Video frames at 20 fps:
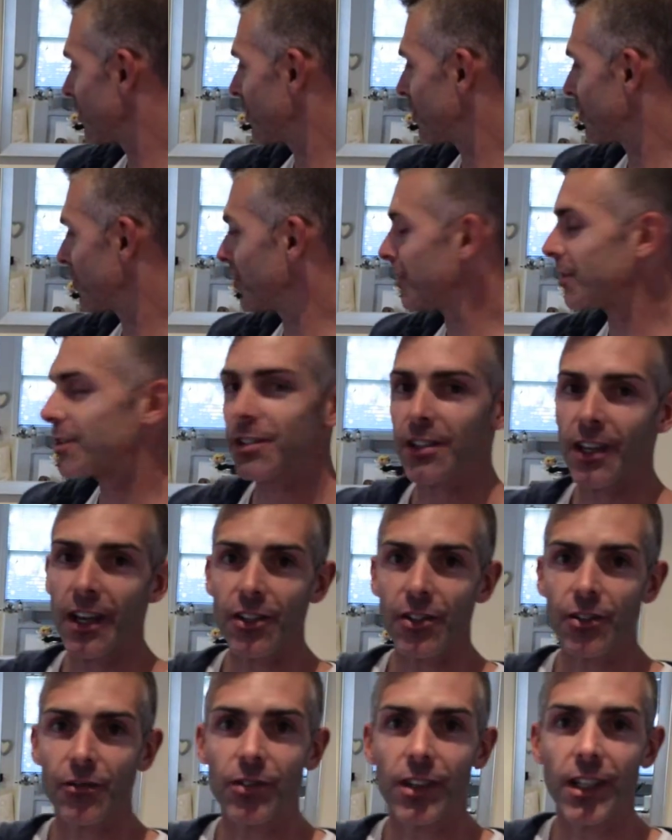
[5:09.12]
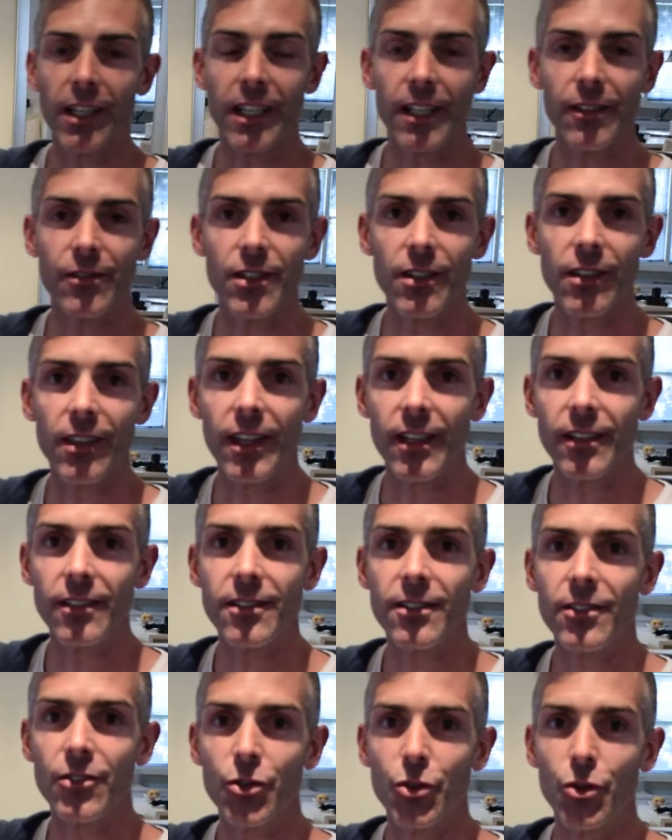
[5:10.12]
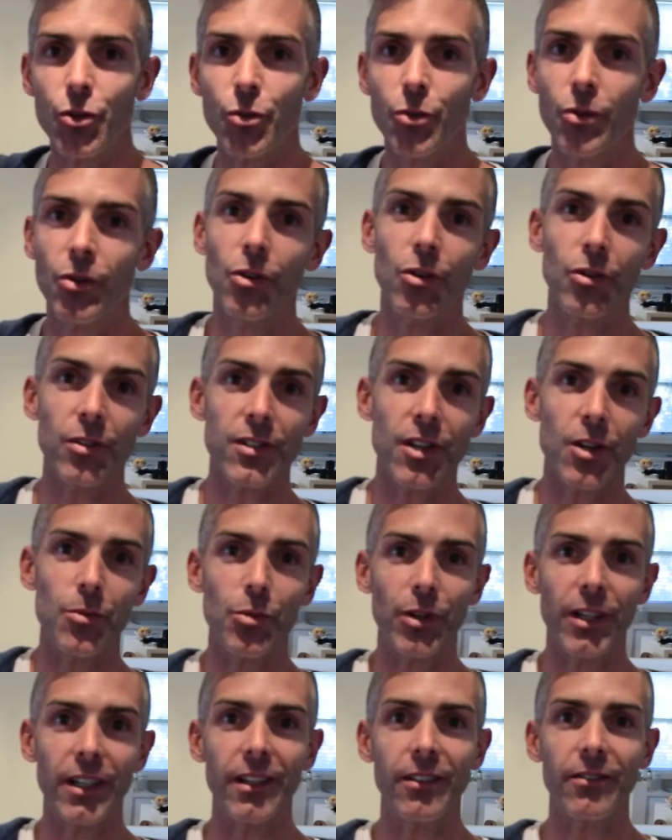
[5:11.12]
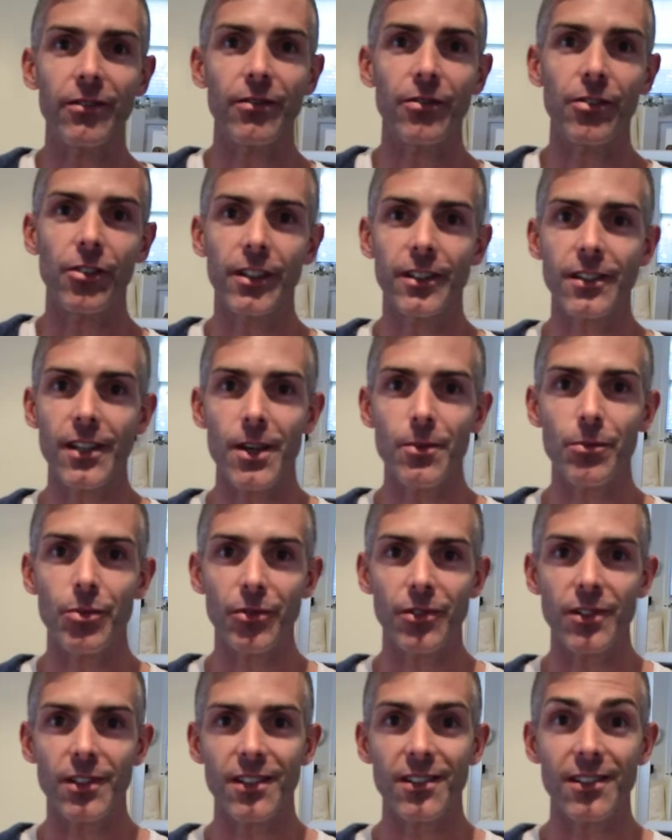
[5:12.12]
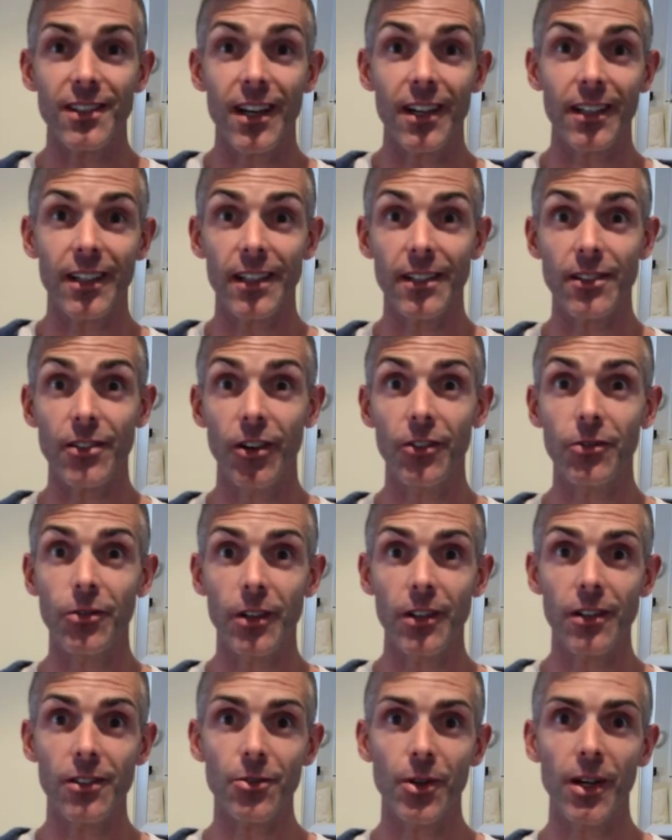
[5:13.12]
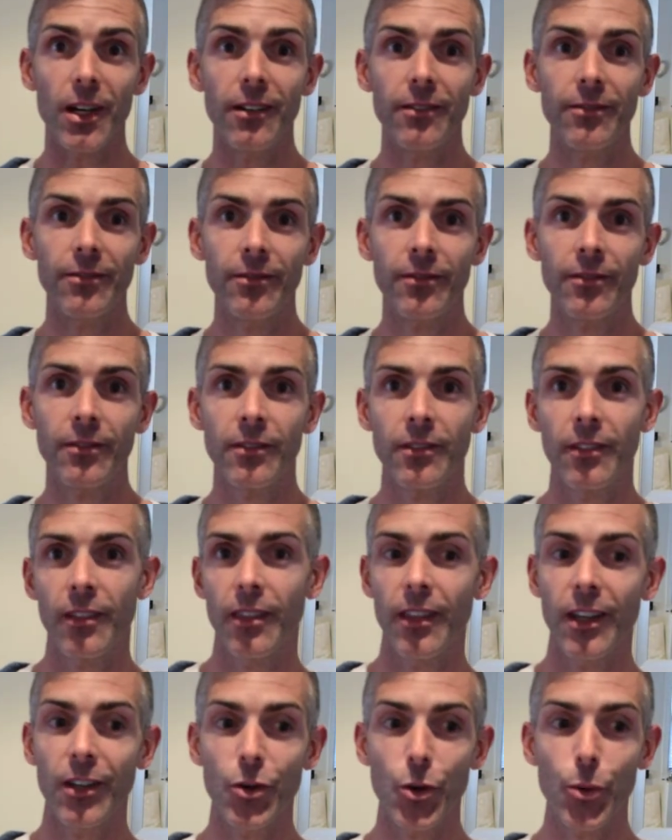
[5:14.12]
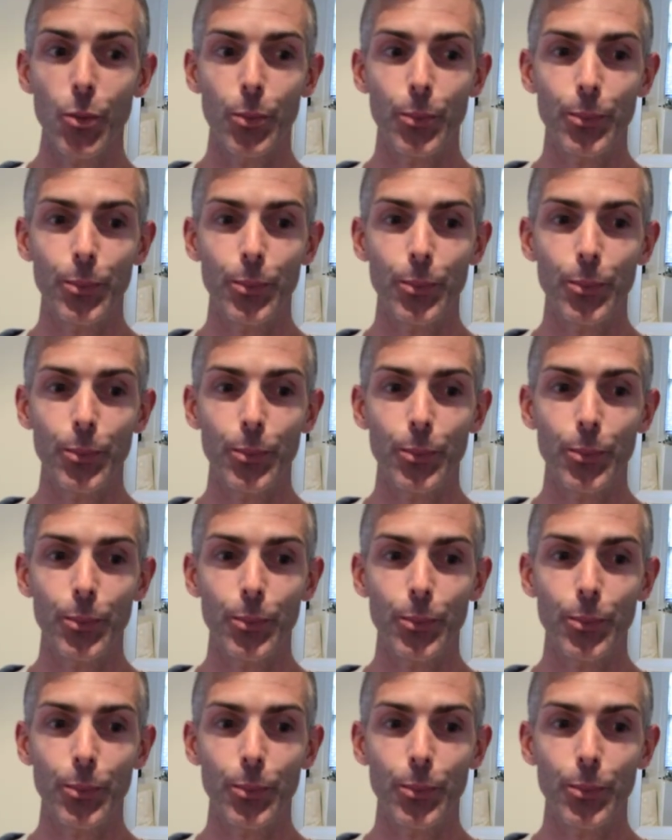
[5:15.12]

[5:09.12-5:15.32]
good stash of leaves and things to also bring in for examples to start kids off with as well. Thank you.